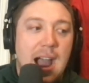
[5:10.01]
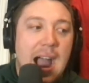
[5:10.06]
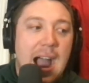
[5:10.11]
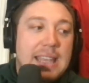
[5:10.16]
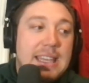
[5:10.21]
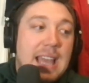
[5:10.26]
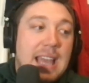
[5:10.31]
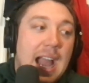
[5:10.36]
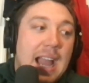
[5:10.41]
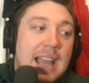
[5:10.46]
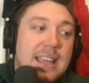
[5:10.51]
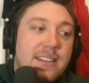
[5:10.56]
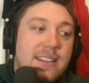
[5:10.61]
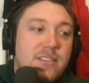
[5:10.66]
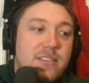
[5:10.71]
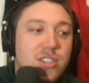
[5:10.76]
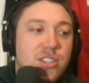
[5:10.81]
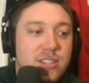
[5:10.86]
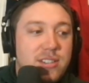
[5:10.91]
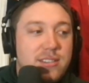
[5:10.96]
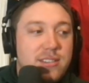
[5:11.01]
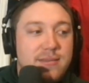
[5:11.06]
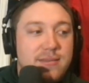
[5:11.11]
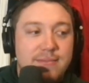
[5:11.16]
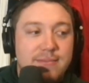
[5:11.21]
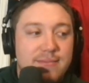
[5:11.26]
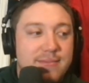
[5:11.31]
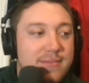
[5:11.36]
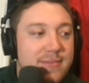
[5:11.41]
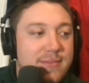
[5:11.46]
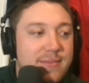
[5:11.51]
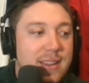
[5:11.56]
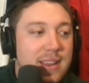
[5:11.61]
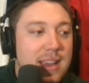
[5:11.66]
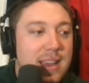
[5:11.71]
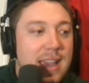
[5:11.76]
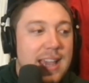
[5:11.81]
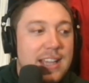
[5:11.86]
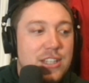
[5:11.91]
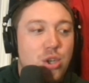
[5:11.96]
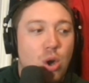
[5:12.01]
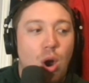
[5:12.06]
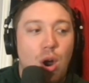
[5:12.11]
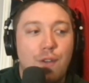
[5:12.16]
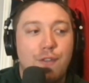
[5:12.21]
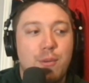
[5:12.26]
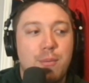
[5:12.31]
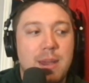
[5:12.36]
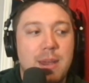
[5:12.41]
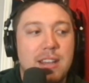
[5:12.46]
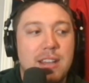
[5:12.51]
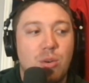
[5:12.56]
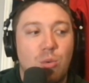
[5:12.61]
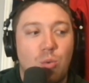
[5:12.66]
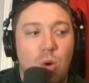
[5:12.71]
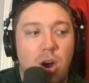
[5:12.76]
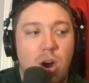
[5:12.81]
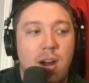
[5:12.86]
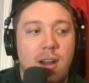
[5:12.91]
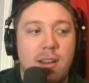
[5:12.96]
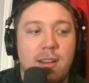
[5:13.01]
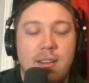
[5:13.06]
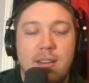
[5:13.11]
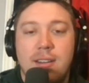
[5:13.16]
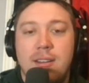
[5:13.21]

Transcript: I just, it's hard for me to want